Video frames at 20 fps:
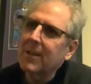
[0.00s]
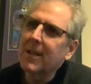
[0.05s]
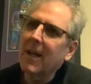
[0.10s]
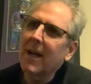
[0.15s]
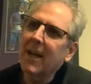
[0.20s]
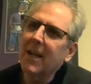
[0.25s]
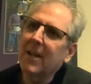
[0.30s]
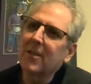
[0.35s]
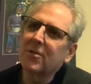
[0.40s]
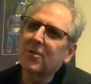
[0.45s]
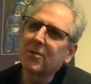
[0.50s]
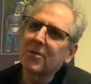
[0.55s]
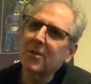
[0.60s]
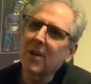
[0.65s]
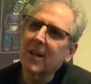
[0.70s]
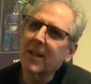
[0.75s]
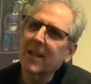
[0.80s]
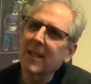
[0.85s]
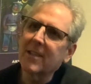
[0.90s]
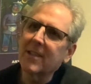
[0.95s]
I
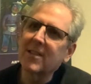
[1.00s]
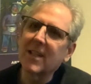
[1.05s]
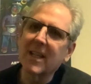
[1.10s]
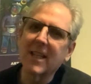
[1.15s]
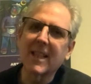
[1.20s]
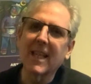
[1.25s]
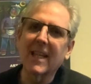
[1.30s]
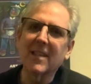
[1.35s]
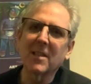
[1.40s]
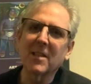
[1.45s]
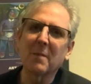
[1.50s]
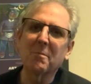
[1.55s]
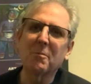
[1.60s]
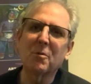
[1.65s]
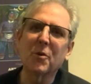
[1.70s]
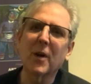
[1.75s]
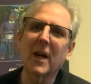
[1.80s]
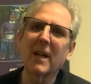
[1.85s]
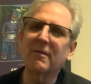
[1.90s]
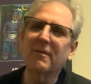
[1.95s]
started listing things I'm
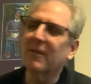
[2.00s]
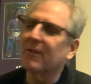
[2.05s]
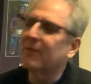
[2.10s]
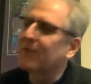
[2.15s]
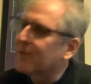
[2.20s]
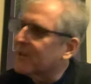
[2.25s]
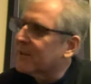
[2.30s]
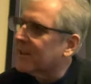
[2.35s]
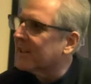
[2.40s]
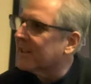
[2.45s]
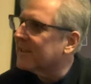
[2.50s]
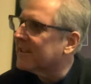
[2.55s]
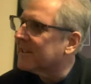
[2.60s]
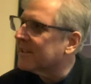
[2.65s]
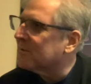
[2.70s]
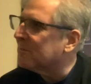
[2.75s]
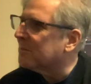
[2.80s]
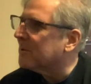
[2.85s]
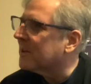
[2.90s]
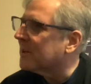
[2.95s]
grateful for, and
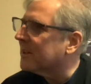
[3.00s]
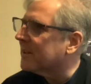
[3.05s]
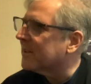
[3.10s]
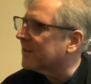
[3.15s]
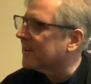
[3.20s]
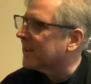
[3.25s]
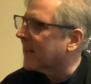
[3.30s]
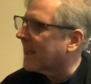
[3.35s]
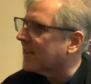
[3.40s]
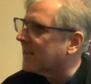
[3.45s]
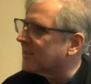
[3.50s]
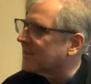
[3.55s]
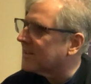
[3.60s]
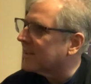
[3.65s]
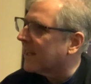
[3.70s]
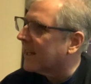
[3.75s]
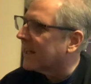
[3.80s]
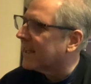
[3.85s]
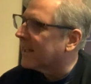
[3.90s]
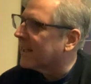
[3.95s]
this morning or last
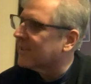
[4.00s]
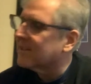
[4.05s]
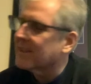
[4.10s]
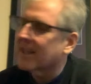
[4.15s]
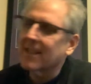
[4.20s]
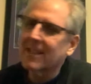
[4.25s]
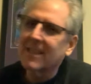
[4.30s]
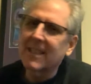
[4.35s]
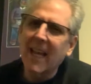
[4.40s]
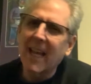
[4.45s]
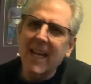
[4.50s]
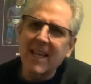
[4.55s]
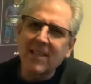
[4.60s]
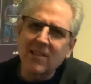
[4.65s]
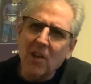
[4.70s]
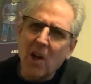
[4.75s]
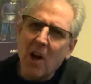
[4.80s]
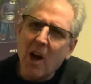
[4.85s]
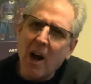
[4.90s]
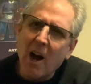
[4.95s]
night I was like days
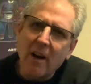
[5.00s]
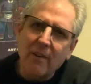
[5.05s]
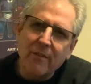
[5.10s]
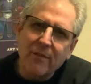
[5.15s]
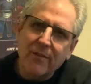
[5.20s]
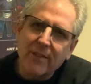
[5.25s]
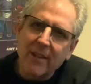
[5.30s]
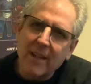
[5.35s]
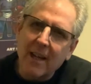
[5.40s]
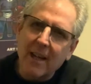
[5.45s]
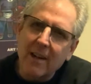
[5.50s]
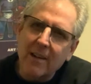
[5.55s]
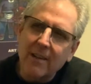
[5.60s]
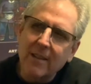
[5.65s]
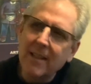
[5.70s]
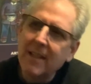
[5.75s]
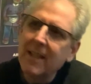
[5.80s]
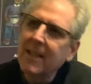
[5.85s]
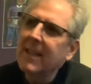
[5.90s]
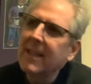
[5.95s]
off. You know,
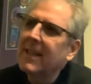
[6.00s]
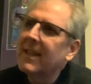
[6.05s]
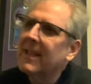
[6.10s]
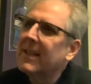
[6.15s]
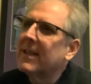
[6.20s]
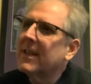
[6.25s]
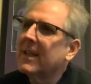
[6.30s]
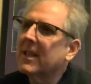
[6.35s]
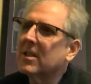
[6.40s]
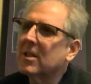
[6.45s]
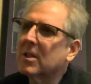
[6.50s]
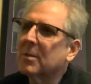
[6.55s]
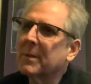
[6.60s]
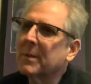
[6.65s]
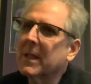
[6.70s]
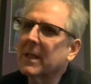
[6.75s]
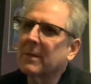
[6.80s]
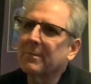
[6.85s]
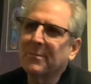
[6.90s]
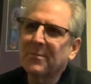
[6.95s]
it's just
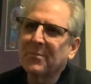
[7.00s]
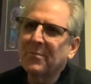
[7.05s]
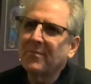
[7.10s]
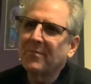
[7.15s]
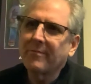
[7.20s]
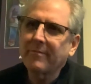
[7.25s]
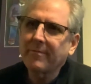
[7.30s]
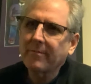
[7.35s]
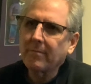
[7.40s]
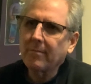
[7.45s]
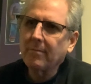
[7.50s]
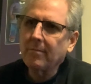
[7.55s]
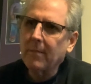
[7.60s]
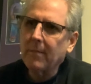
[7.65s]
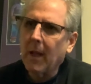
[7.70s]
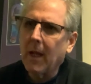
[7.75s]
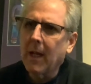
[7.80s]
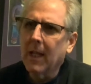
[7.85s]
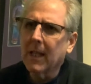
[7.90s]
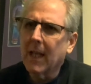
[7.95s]
been
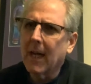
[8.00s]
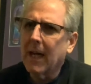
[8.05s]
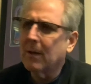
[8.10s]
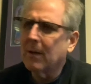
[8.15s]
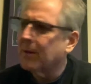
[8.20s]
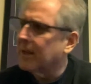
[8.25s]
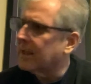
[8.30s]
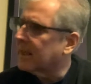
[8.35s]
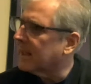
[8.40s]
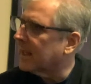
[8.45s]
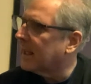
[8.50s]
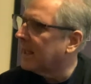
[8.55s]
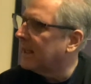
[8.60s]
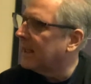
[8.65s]
a lot with